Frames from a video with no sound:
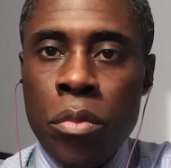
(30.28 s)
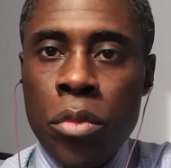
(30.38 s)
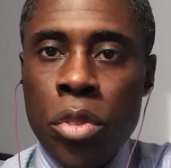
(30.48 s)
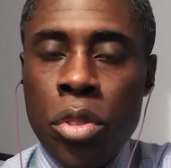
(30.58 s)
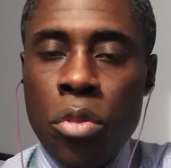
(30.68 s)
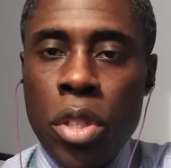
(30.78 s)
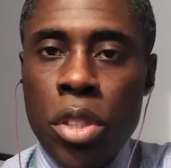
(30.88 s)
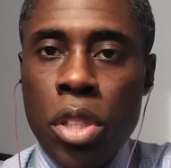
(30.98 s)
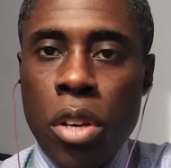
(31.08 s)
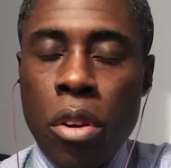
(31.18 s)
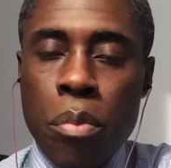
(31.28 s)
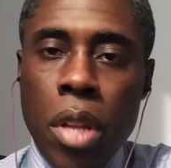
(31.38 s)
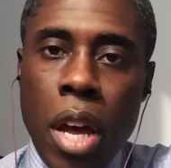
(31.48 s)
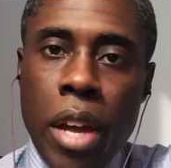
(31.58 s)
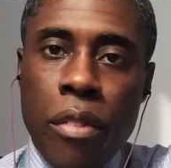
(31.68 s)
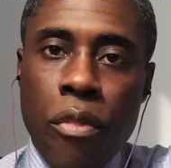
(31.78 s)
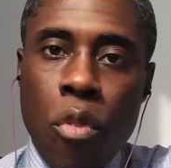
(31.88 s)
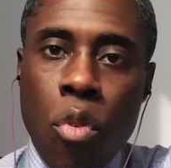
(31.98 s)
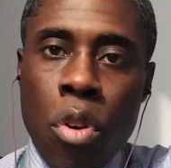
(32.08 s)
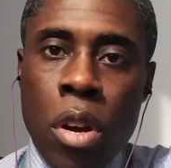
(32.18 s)
students that are applying
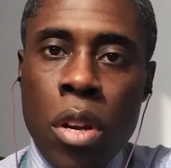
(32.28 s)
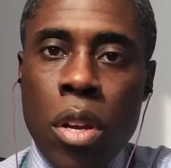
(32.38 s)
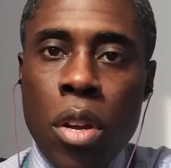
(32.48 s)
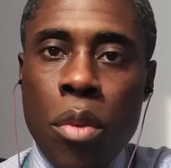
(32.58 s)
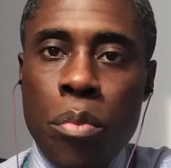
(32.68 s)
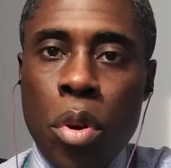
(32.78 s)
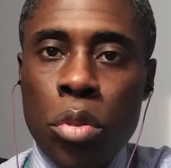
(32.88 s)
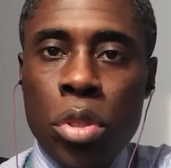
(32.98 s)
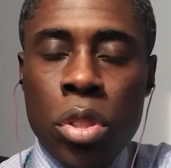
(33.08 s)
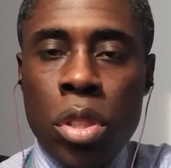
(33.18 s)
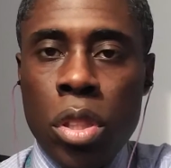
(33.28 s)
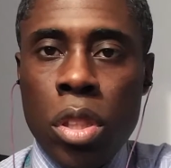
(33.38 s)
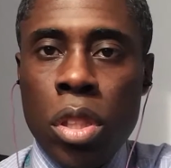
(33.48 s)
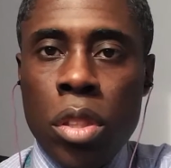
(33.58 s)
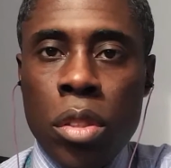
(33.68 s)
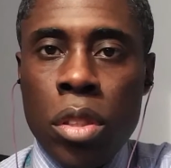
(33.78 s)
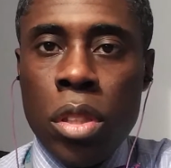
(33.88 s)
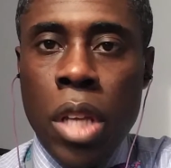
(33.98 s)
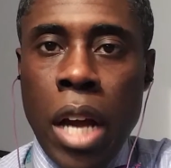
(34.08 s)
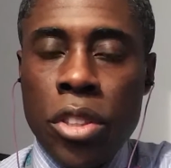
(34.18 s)
for
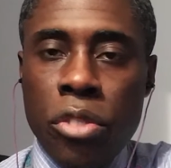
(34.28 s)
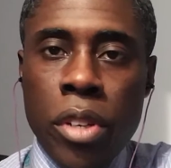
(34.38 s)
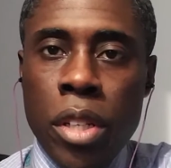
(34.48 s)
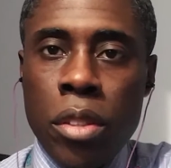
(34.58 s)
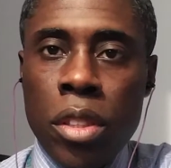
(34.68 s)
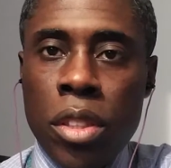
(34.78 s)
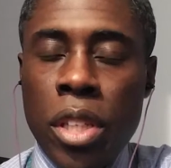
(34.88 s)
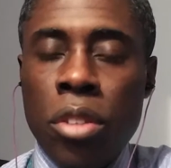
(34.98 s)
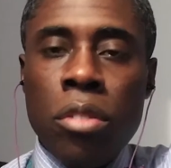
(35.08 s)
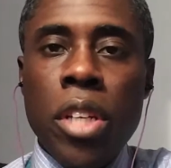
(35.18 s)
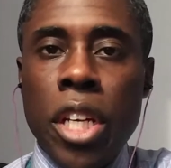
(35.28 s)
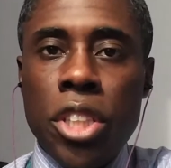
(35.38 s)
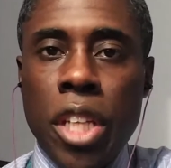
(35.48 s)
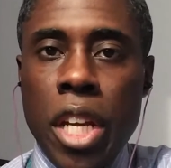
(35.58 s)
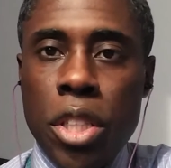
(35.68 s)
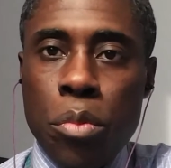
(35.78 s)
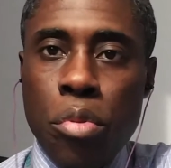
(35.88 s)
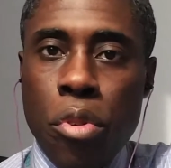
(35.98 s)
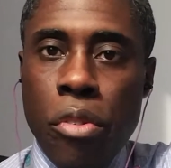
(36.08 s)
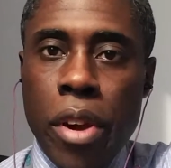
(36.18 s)
postdoctorate dental education
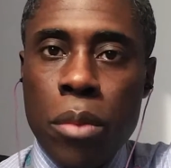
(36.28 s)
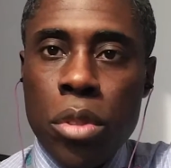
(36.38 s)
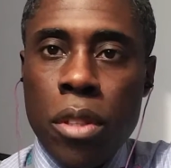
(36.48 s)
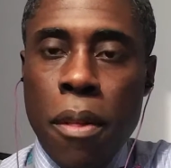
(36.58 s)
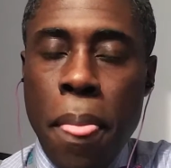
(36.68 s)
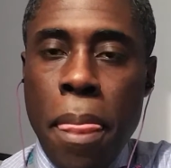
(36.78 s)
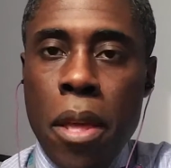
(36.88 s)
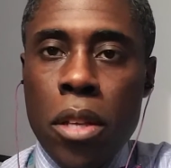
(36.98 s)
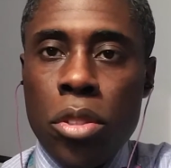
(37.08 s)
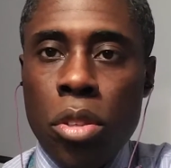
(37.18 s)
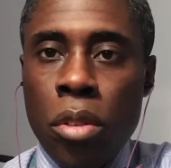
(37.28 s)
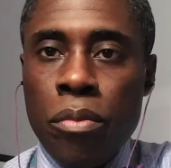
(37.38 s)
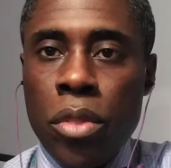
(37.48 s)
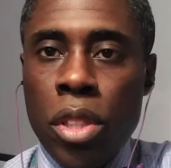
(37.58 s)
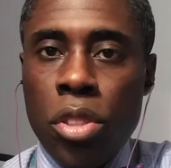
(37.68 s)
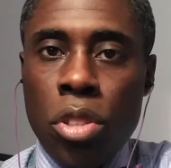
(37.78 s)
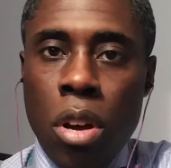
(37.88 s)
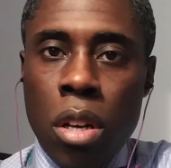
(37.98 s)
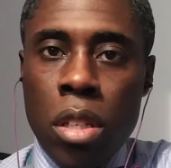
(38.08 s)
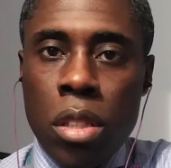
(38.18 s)
programs. So this
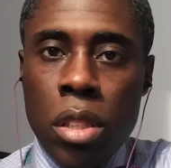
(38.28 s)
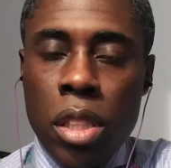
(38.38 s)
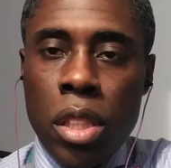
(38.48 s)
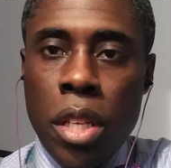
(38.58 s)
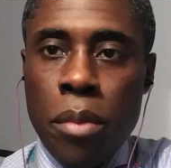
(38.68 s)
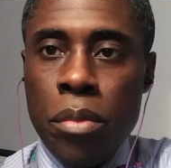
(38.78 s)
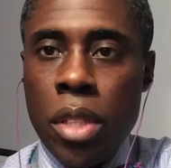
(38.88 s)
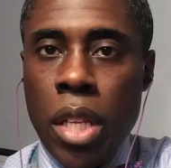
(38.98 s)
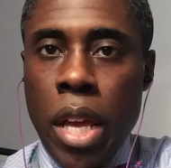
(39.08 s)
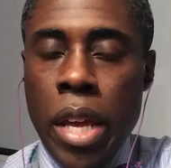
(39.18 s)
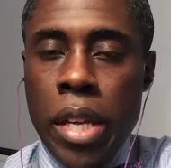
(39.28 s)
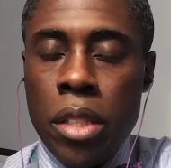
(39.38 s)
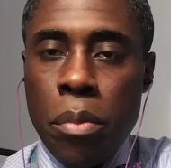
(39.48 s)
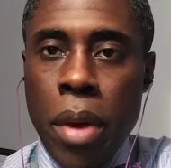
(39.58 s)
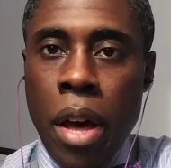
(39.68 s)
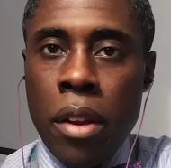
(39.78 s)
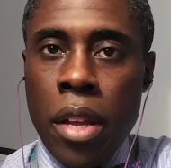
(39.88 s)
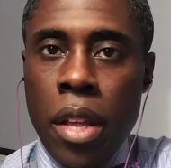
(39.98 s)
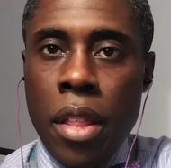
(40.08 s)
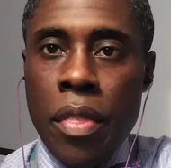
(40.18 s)
tip today is about
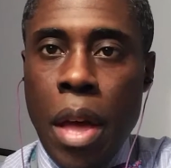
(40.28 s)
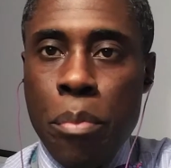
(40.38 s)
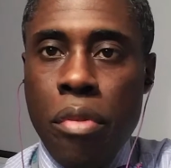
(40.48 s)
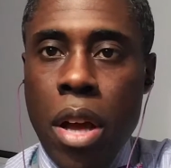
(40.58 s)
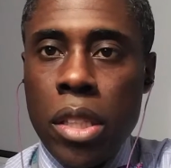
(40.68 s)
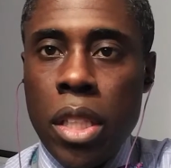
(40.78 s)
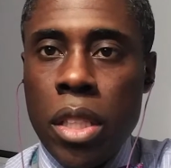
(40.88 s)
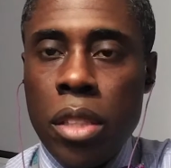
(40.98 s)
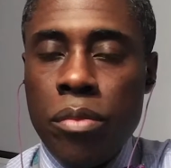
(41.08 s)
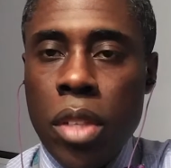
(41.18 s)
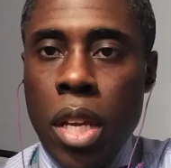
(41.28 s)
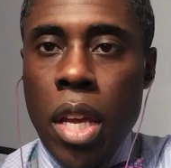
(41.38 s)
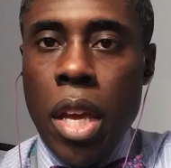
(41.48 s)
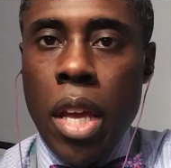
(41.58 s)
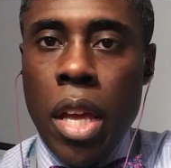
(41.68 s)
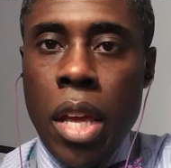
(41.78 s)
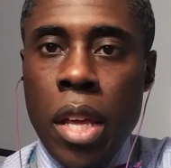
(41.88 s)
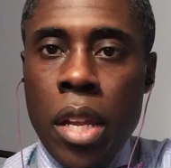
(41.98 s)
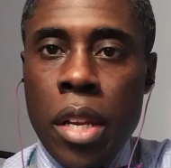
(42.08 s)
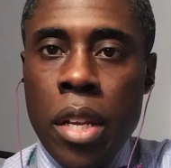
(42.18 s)
that process
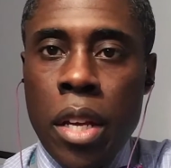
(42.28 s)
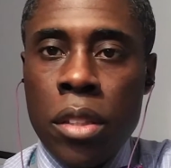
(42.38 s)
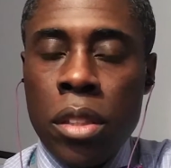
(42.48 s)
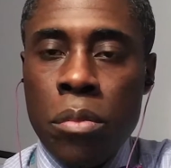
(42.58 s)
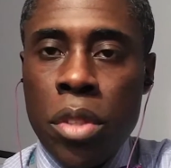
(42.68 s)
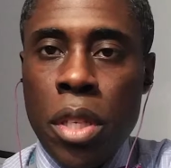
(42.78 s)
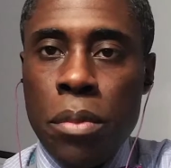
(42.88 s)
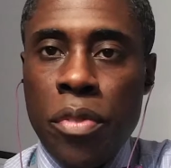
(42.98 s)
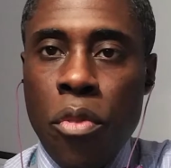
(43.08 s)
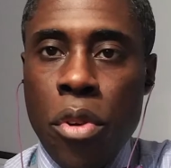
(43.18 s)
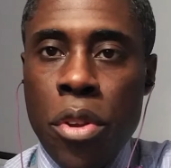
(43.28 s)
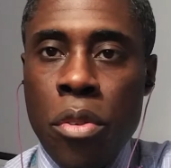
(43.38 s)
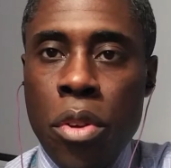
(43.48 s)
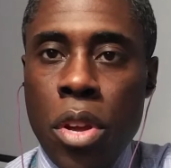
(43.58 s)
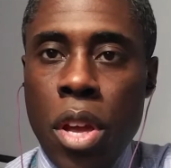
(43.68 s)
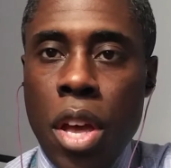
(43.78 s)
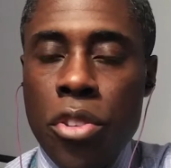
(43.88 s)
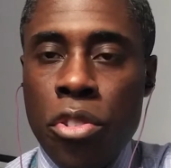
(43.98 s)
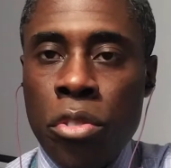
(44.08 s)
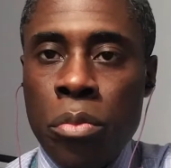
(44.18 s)
and some tips for you
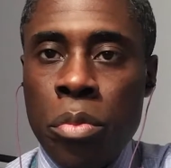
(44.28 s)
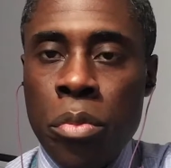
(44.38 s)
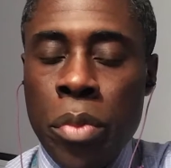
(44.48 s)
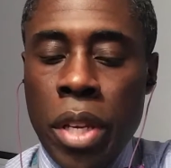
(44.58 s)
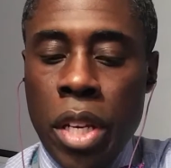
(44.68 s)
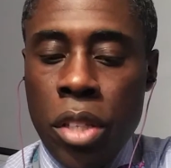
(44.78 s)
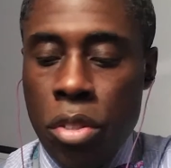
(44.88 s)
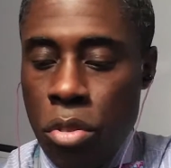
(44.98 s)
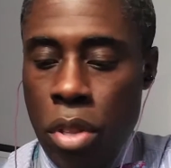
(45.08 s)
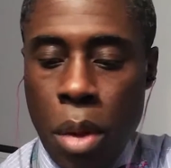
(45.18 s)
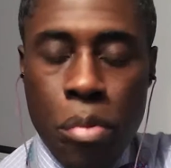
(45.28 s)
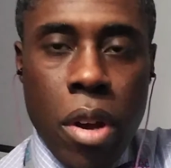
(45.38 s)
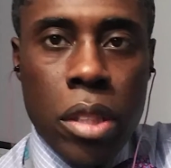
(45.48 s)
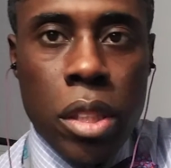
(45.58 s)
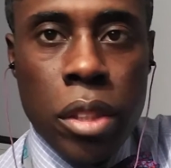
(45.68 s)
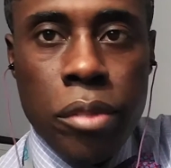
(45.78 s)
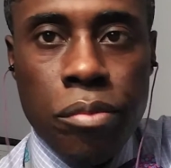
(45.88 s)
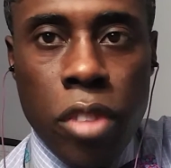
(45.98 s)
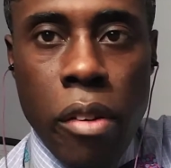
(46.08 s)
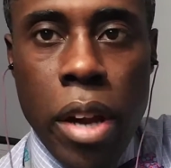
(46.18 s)
as you're beginning to do that process.
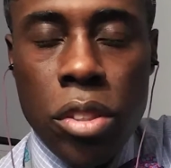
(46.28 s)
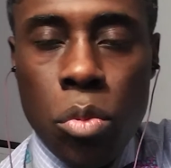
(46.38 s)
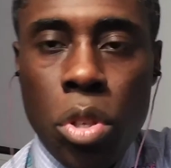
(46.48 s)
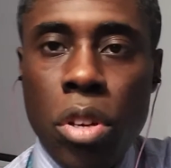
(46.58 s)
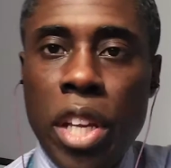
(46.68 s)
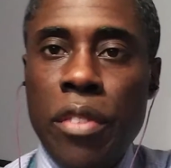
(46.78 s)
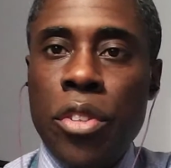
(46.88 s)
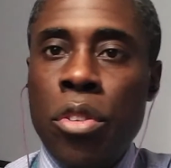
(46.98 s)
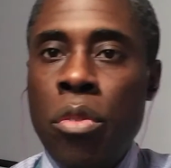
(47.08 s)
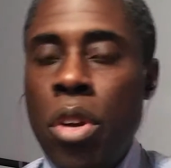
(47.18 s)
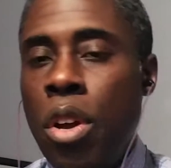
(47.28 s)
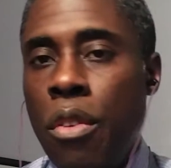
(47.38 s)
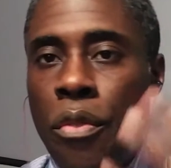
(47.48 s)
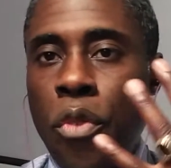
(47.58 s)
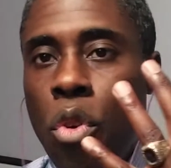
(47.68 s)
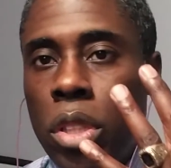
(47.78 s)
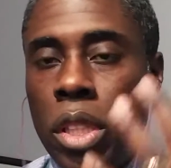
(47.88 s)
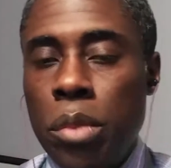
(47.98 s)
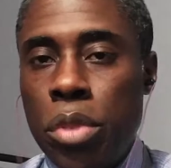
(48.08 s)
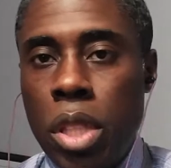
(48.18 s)
All right, so we're going to give you 4
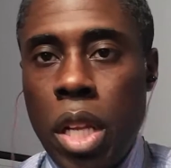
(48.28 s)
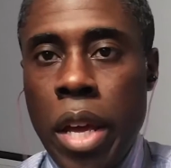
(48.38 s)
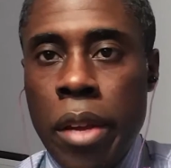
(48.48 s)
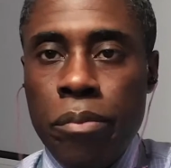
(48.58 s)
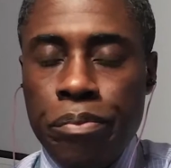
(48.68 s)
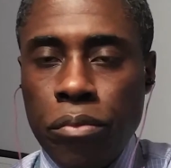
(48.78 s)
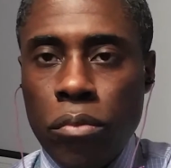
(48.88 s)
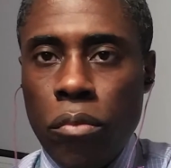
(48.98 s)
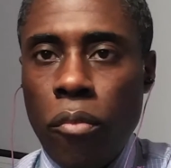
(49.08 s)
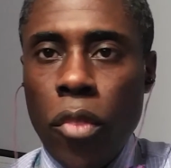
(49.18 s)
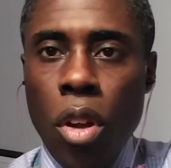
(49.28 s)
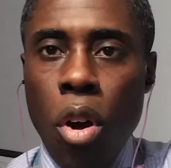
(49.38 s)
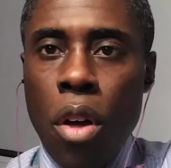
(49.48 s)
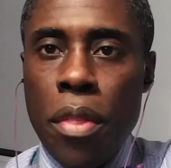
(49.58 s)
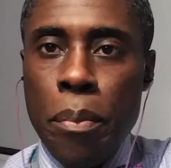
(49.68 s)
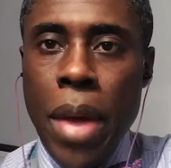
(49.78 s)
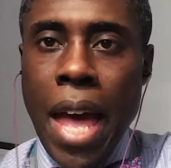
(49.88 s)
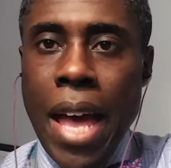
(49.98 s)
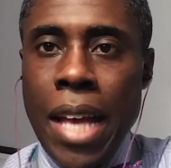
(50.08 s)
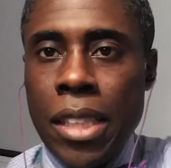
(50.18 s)
tips today on the
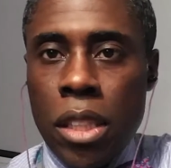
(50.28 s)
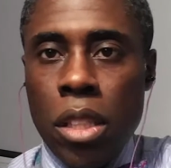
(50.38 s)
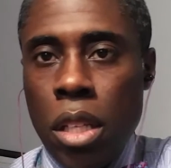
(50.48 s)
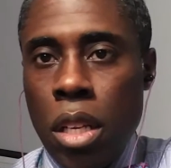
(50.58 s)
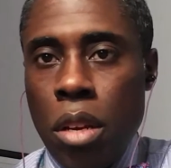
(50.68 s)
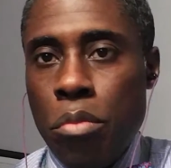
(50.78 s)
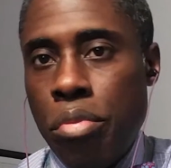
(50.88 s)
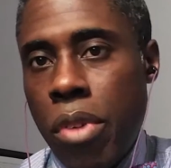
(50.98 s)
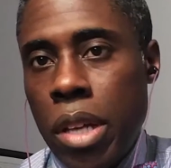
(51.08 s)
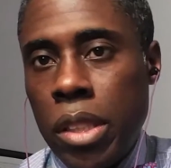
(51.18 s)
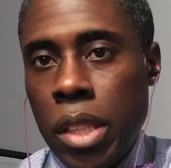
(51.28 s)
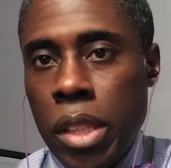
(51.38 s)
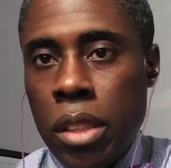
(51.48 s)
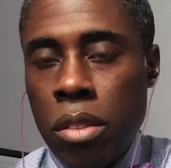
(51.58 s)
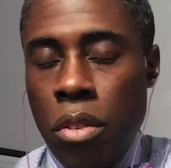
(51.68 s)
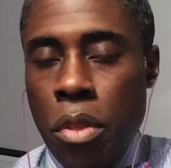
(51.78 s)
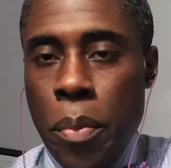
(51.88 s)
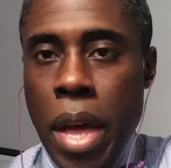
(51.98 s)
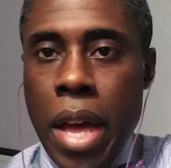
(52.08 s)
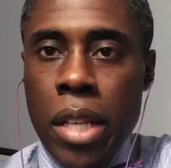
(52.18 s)
PASS process, or the
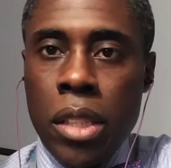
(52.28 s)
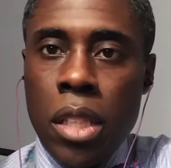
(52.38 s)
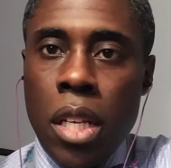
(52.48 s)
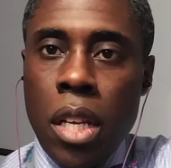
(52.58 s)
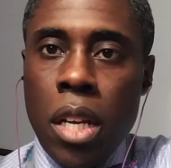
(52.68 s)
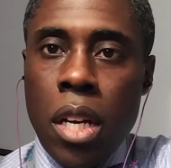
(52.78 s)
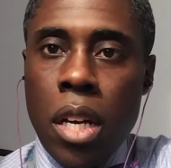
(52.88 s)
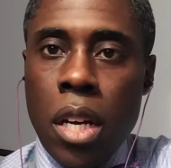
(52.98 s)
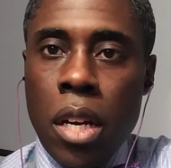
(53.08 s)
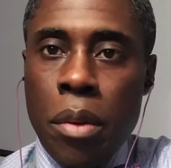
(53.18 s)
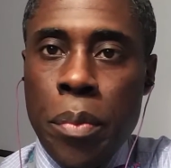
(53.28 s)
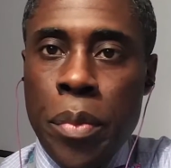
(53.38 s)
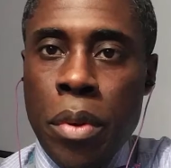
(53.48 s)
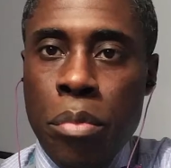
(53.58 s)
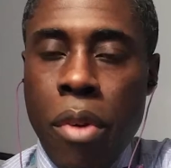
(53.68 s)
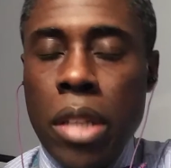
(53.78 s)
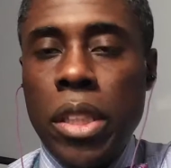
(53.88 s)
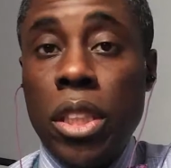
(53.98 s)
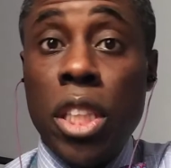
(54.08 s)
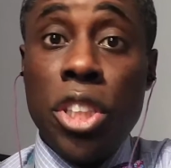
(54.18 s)
PASS
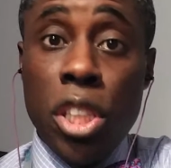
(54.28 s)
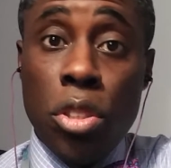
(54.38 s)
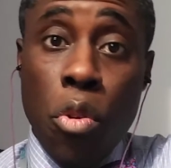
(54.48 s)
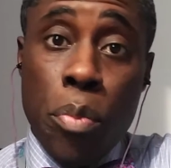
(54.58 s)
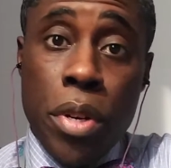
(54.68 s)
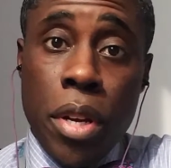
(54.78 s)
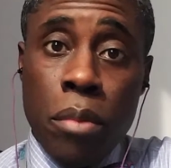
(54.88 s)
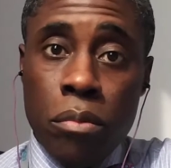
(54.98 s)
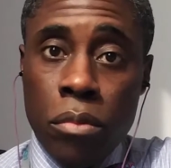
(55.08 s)
process that just opened up.